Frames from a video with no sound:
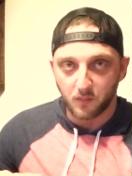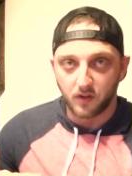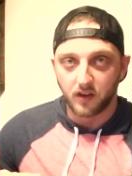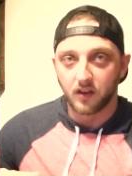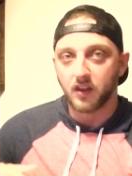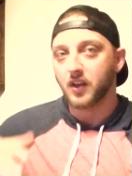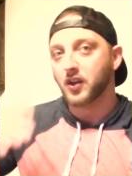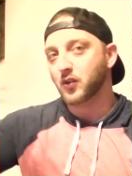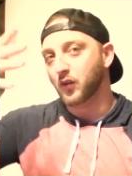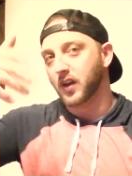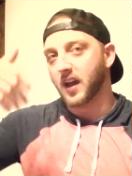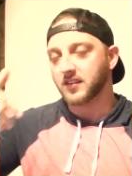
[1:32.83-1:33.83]
I want
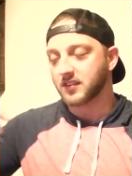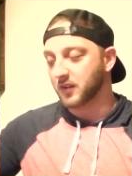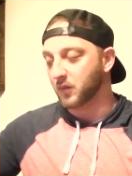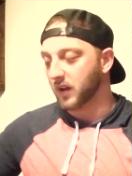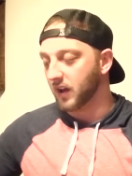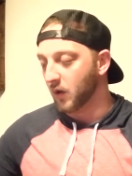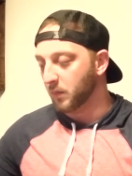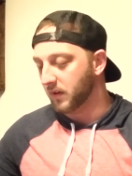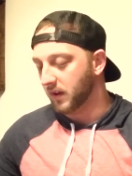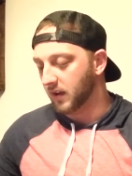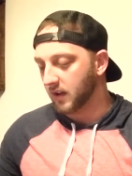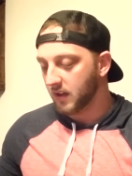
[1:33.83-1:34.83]
you guys to see what I open
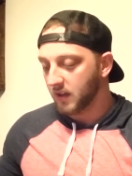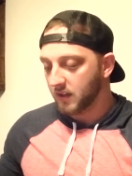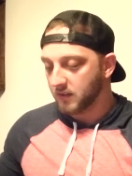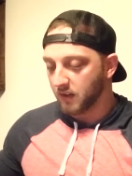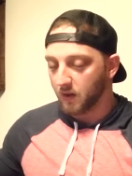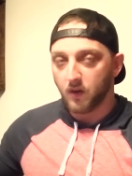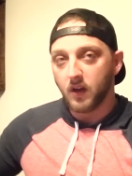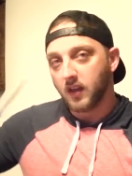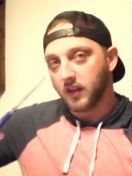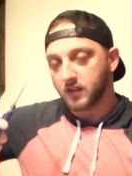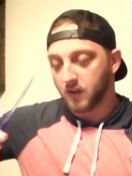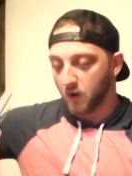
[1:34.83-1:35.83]
here. So
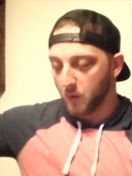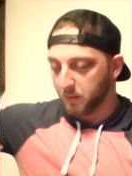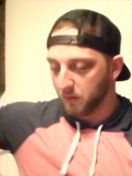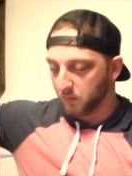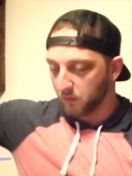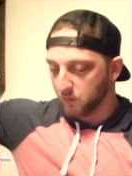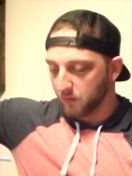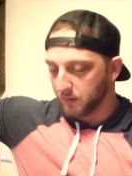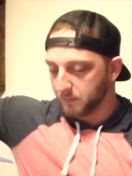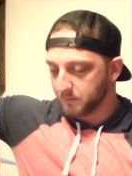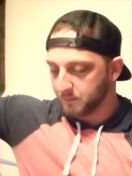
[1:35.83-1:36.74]
let's go and open it real quick.